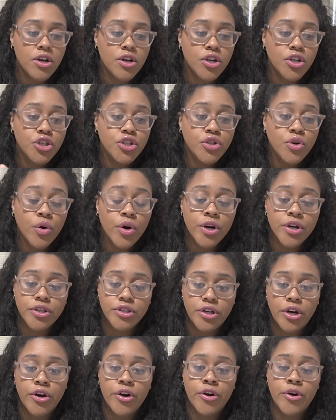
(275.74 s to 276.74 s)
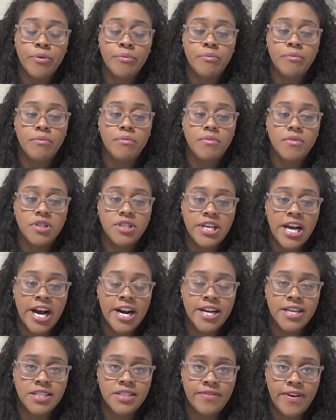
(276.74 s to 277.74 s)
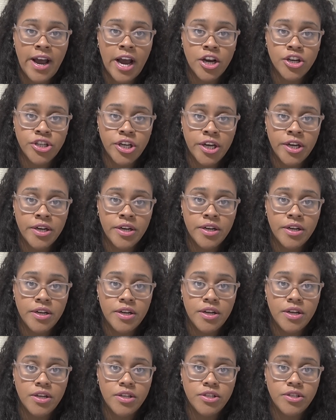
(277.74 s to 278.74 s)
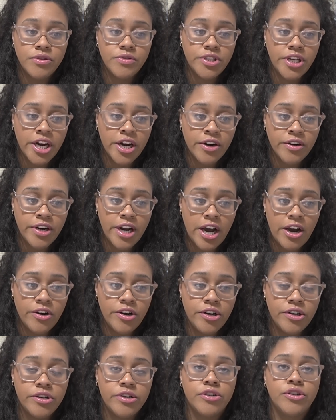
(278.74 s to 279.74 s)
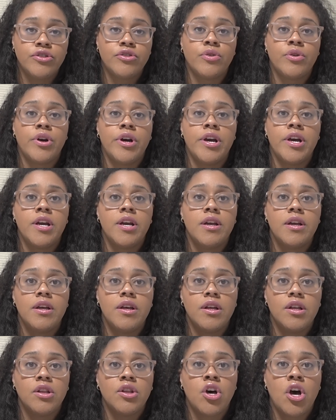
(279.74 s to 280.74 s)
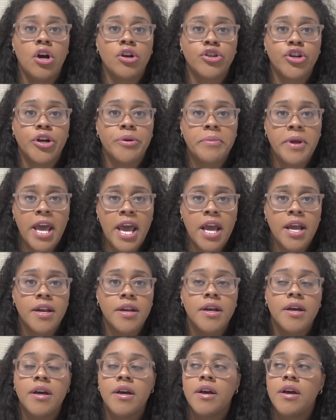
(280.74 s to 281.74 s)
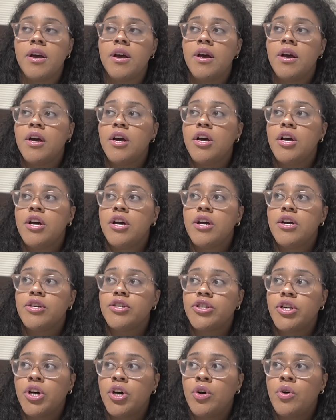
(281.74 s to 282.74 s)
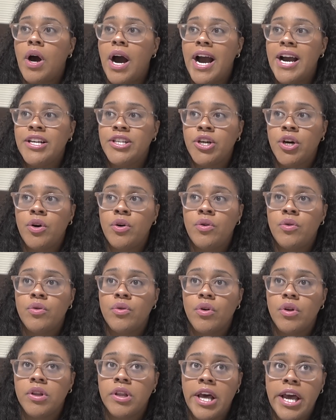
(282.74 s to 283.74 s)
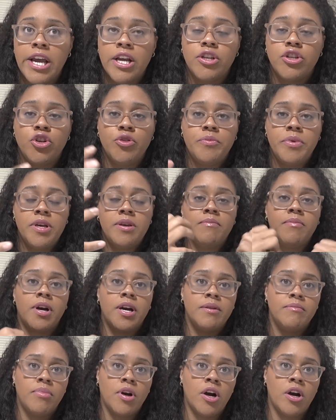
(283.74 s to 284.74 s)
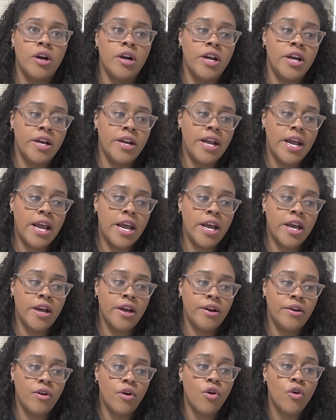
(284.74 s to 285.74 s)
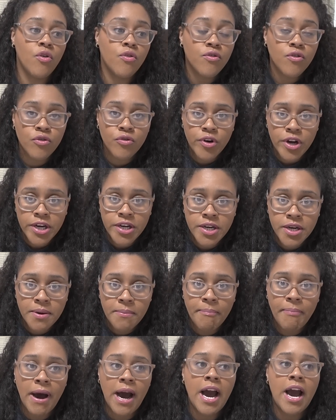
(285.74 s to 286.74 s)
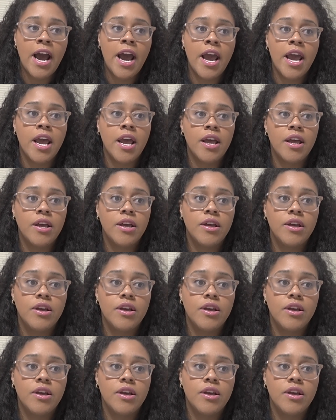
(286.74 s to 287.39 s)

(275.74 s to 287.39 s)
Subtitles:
short-term satisfaction to tear down and destroy long-term gain. So I don't like to be bombarded and overridden by,